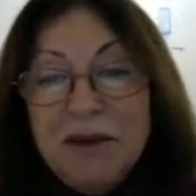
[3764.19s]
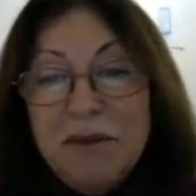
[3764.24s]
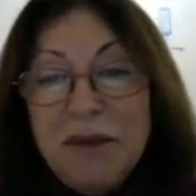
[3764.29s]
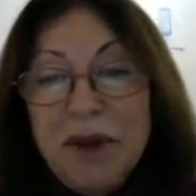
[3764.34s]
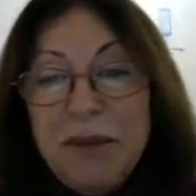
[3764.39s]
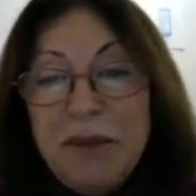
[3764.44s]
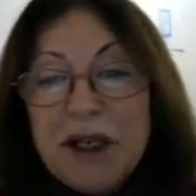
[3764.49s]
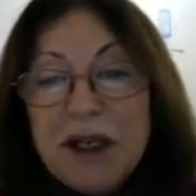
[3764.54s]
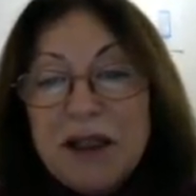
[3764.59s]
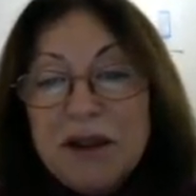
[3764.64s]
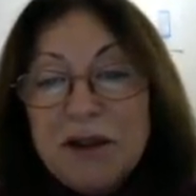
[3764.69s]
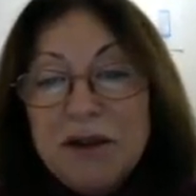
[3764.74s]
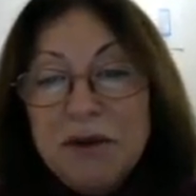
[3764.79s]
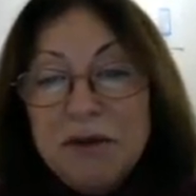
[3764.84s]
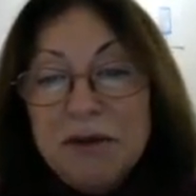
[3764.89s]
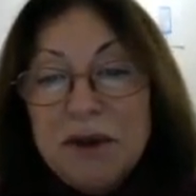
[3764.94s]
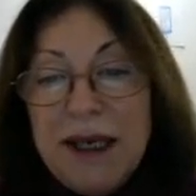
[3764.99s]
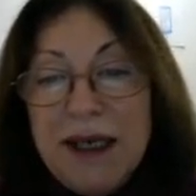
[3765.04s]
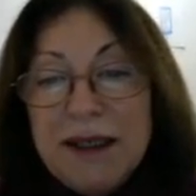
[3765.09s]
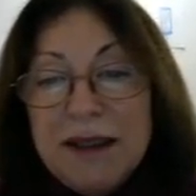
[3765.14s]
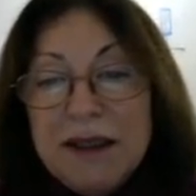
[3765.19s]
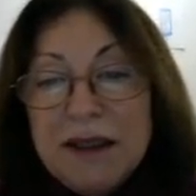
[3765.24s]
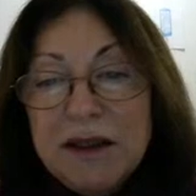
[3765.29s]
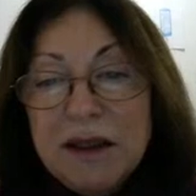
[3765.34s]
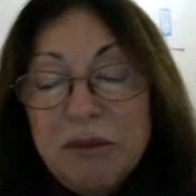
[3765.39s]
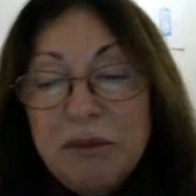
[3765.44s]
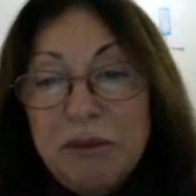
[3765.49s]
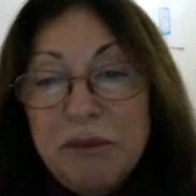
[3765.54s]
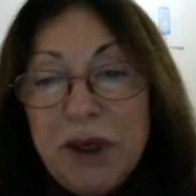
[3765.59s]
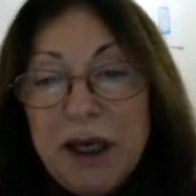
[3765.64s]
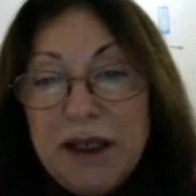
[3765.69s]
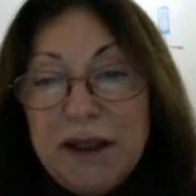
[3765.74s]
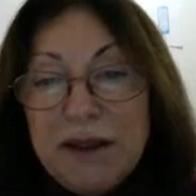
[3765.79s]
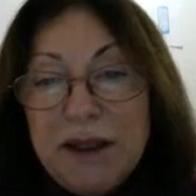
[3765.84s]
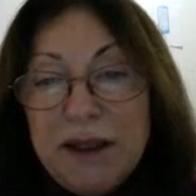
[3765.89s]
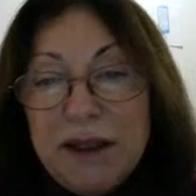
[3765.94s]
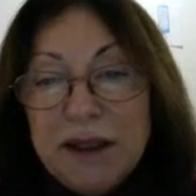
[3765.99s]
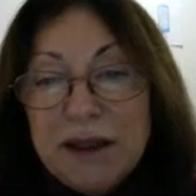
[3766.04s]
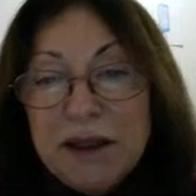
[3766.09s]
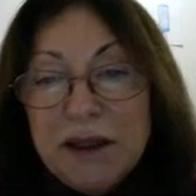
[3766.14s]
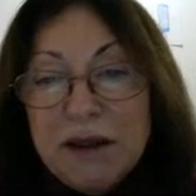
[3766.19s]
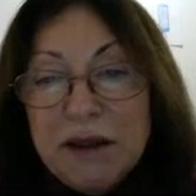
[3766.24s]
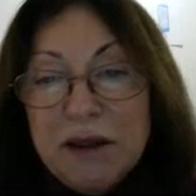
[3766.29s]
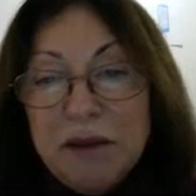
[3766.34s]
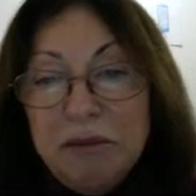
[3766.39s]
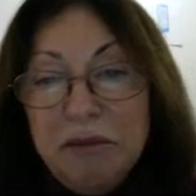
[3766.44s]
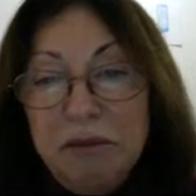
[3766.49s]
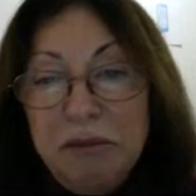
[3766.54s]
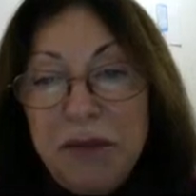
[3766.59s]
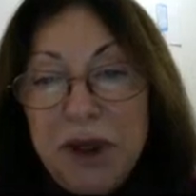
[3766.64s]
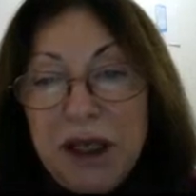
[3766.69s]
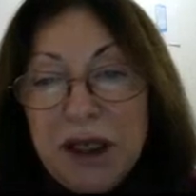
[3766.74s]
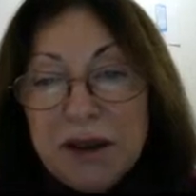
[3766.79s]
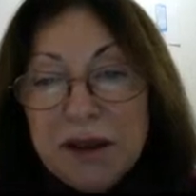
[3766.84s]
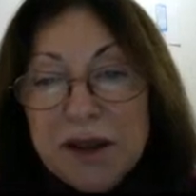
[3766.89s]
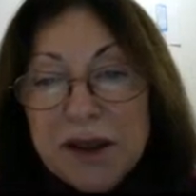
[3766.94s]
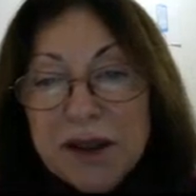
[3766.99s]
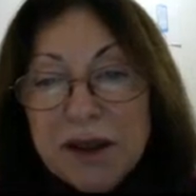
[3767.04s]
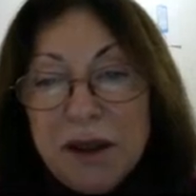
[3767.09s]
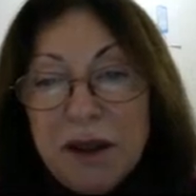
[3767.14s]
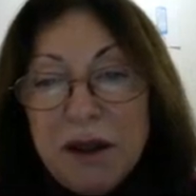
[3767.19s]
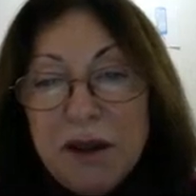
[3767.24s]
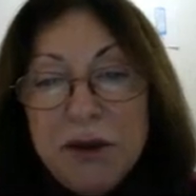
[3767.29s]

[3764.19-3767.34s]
may be calculated by that means.